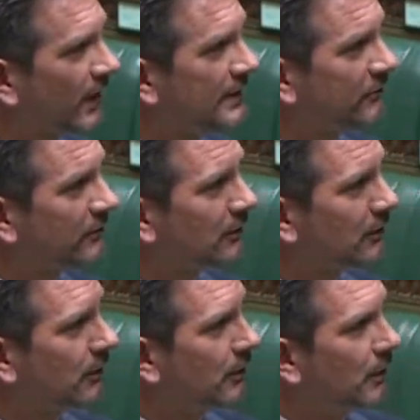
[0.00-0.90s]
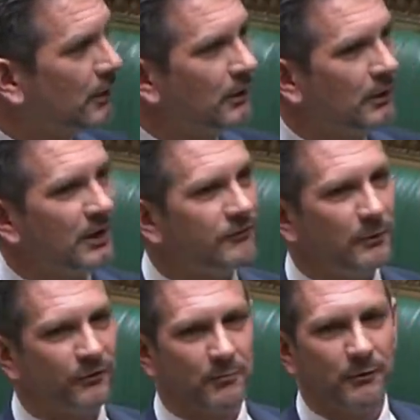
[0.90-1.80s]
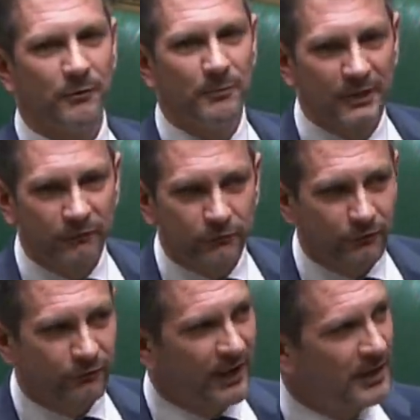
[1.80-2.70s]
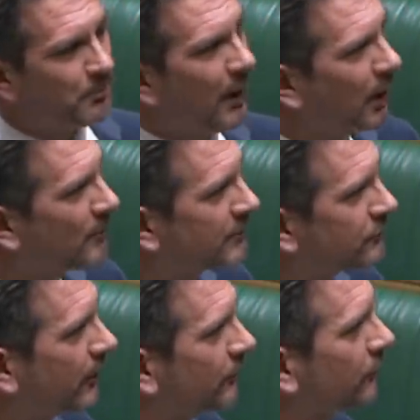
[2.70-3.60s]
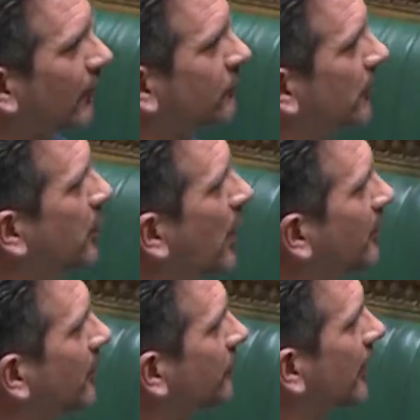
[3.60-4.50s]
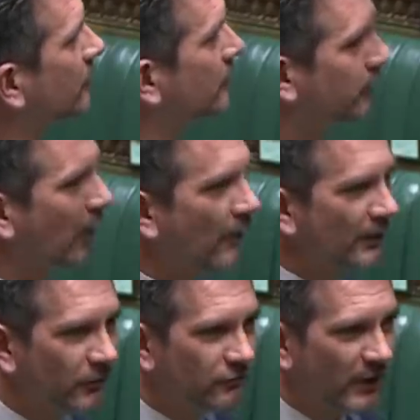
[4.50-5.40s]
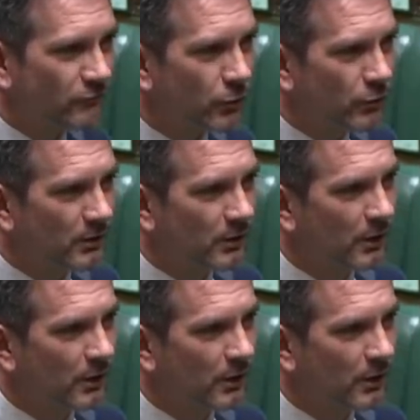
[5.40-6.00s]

of State, if he was a Minister of State, a Parliamentary Undersecretary, a Permanent Secretary, a Director General,